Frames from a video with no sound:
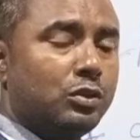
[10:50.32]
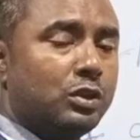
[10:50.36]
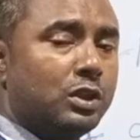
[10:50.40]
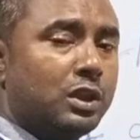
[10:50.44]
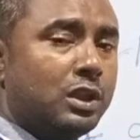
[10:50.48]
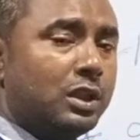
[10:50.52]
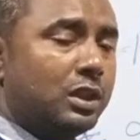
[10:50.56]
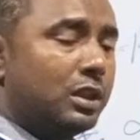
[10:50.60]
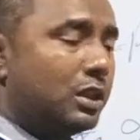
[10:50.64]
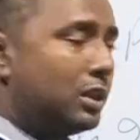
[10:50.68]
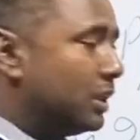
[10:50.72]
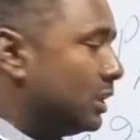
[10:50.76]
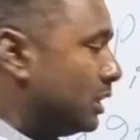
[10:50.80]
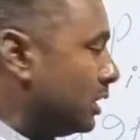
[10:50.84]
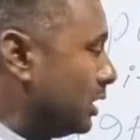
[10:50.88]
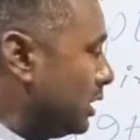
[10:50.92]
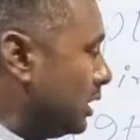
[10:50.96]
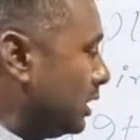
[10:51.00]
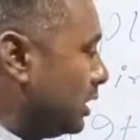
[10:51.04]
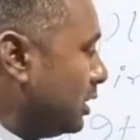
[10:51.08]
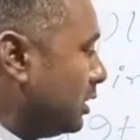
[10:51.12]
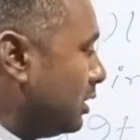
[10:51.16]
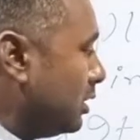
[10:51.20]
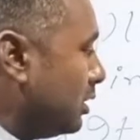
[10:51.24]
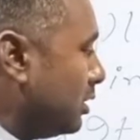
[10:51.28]
So that
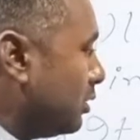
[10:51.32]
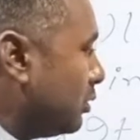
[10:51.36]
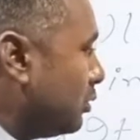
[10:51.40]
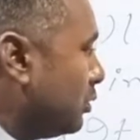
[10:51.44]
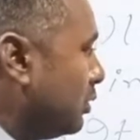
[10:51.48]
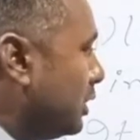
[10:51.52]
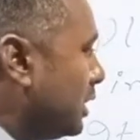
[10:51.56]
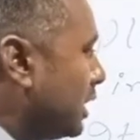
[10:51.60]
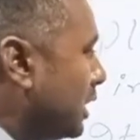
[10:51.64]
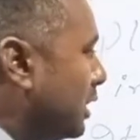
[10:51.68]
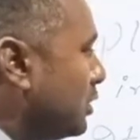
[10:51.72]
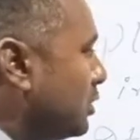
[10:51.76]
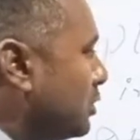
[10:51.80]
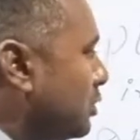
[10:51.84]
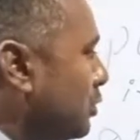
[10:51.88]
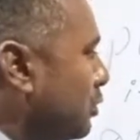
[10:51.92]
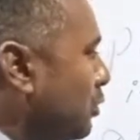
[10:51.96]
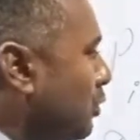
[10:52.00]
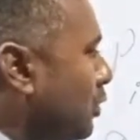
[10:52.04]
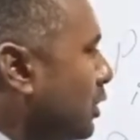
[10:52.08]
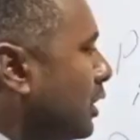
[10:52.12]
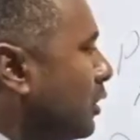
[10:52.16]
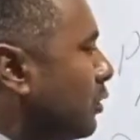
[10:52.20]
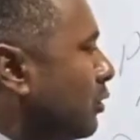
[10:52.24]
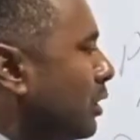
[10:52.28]
there
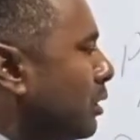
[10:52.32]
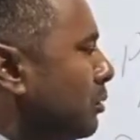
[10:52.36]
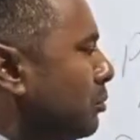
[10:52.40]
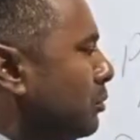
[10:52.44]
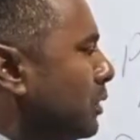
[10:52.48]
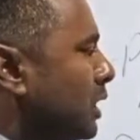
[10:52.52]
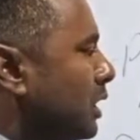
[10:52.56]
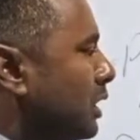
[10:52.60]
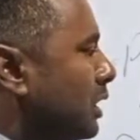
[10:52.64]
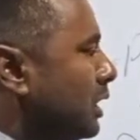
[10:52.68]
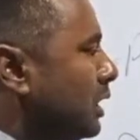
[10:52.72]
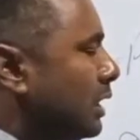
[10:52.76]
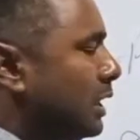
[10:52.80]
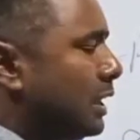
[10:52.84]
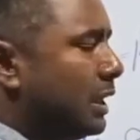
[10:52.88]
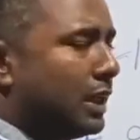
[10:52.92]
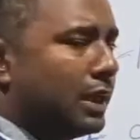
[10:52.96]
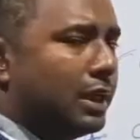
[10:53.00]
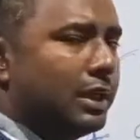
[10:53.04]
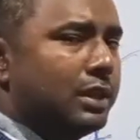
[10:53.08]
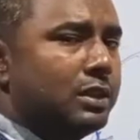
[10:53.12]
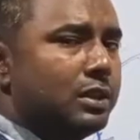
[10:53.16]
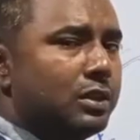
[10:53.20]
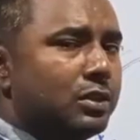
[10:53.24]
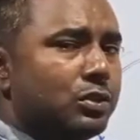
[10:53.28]
is no requirement
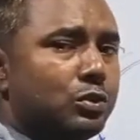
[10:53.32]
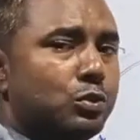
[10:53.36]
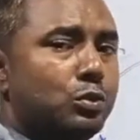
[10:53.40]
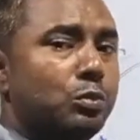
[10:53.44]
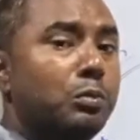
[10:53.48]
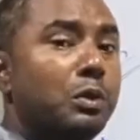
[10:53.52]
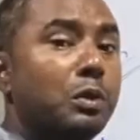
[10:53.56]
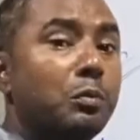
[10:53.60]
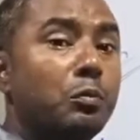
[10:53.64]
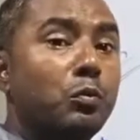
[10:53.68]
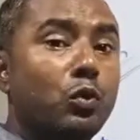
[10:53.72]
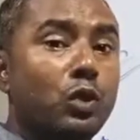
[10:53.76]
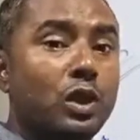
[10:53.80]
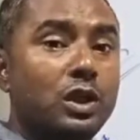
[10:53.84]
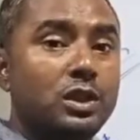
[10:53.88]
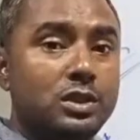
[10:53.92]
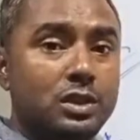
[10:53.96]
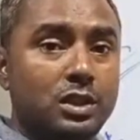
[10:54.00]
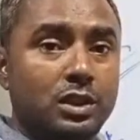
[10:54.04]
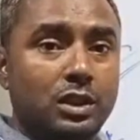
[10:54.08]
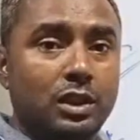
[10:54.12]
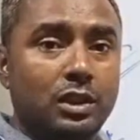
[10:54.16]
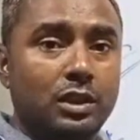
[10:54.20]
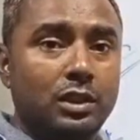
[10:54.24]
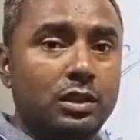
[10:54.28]
arises to
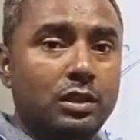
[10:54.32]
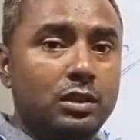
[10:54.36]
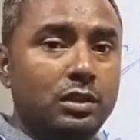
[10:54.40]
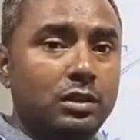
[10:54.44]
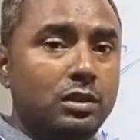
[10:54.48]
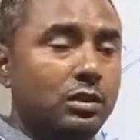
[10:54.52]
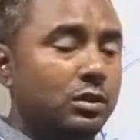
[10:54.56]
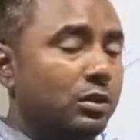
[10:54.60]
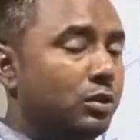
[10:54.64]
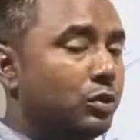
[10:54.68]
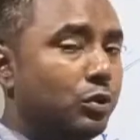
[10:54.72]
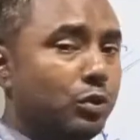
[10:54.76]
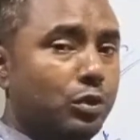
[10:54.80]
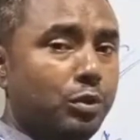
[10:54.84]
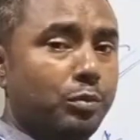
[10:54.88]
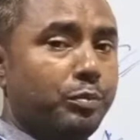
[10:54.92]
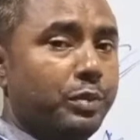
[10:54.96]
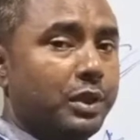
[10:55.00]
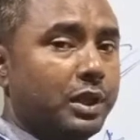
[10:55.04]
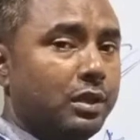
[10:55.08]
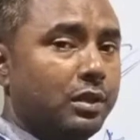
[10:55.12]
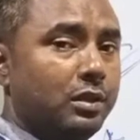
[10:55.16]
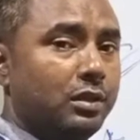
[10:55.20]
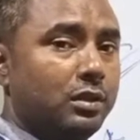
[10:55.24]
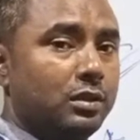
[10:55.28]
memorize the
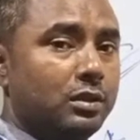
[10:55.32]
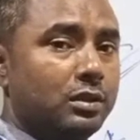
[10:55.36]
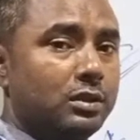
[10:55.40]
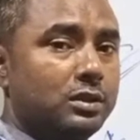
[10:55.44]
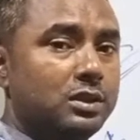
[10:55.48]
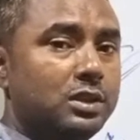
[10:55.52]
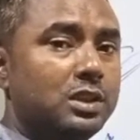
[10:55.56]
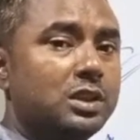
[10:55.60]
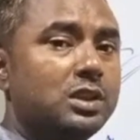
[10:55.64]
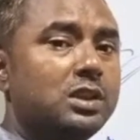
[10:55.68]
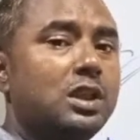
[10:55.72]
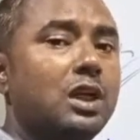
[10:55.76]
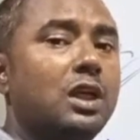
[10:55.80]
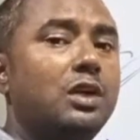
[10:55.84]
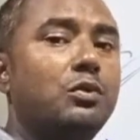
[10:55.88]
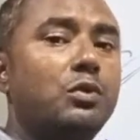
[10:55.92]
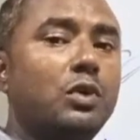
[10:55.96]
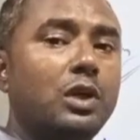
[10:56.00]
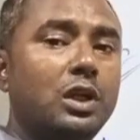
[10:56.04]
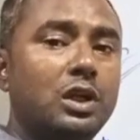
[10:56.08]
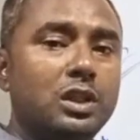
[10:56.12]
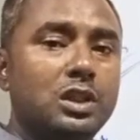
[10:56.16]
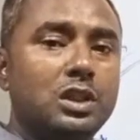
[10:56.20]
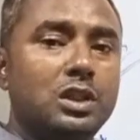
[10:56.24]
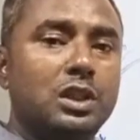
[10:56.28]
topic. Just try
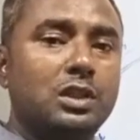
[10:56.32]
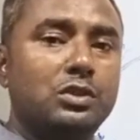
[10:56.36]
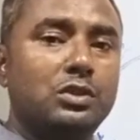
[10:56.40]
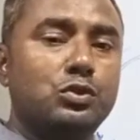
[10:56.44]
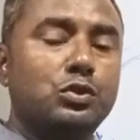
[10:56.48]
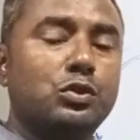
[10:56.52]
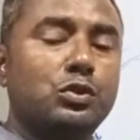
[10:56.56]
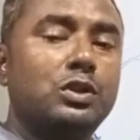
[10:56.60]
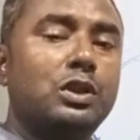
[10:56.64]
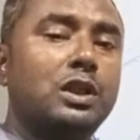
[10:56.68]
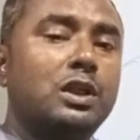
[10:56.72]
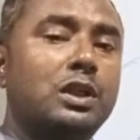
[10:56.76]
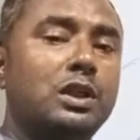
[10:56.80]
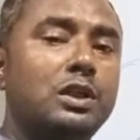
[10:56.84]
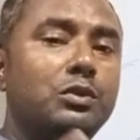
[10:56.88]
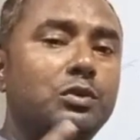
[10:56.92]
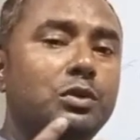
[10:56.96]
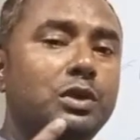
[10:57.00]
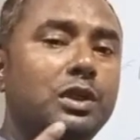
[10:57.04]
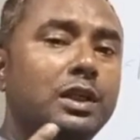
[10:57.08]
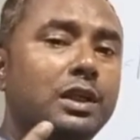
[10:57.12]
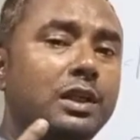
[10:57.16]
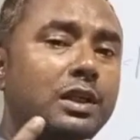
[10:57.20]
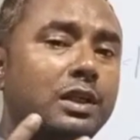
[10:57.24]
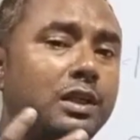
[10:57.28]
to understand so
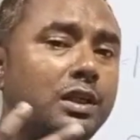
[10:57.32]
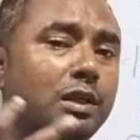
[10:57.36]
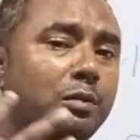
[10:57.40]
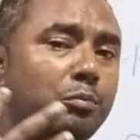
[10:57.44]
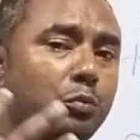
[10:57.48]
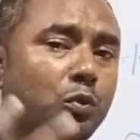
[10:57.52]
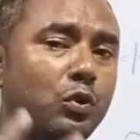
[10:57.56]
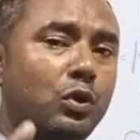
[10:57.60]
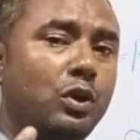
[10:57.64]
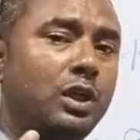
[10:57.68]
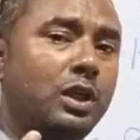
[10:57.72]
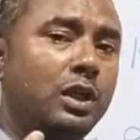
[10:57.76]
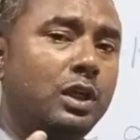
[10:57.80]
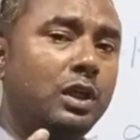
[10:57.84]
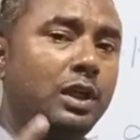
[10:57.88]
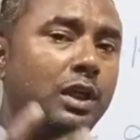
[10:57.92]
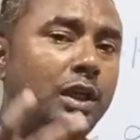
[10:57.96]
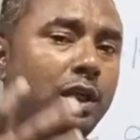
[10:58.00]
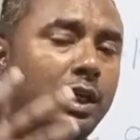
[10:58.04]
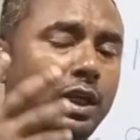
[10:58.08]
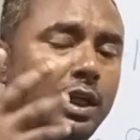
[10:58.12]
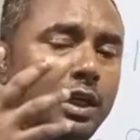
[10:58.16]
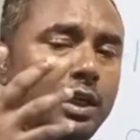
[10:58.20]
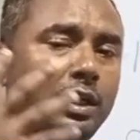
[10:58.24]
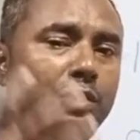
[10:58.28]
that you get the point
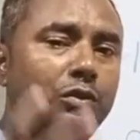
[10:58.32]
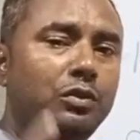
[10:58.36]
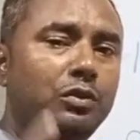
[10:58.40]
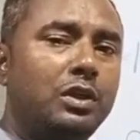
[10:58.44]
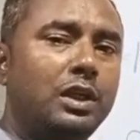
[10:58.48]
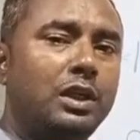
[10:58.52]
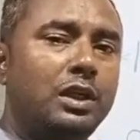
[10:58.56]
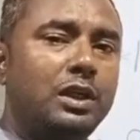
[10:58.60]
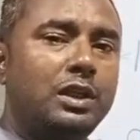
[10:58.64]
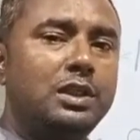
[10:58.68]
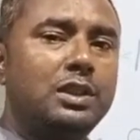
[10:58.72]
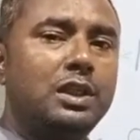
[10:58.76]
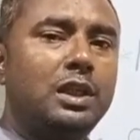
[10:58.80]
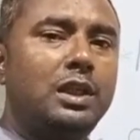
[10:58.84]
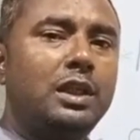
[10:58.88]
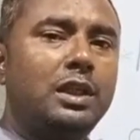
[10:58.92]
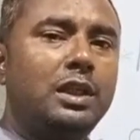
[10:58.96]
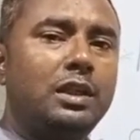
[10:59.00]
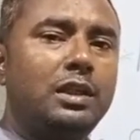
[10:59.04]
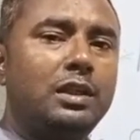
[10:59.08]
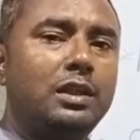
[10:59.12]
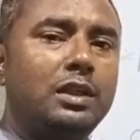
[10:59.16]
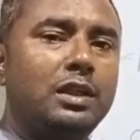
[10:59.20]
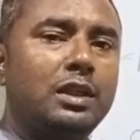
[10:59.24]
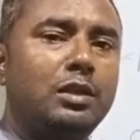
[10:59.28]
and you can
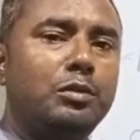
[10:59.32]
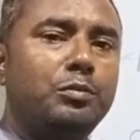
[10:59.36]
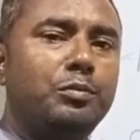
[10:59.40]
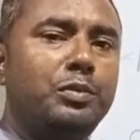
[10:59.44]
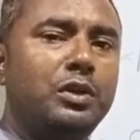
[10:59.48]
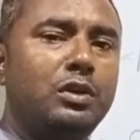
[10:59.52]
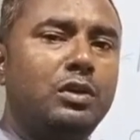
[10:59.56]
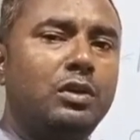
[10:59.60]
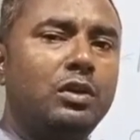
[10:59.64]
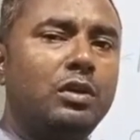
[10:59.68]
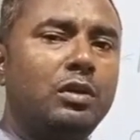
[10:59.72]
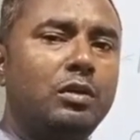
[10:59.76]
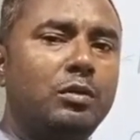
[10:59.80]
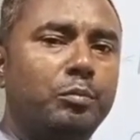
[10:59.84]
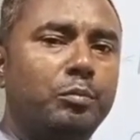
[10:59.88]
easily keep in